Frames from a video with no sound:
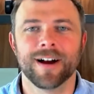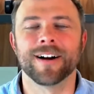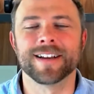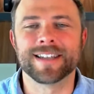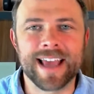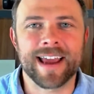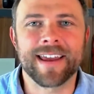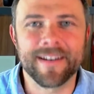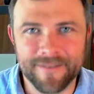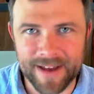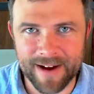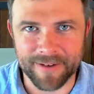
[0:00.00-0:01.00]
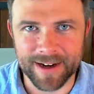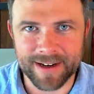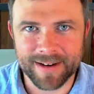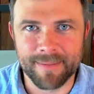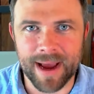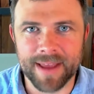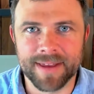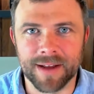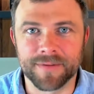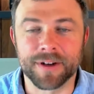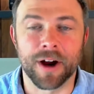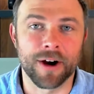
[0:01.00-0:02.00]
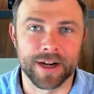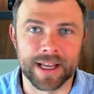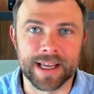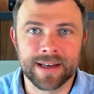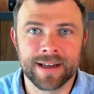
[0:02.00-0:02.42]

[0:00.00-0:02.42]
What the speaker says: second favorite method of targeting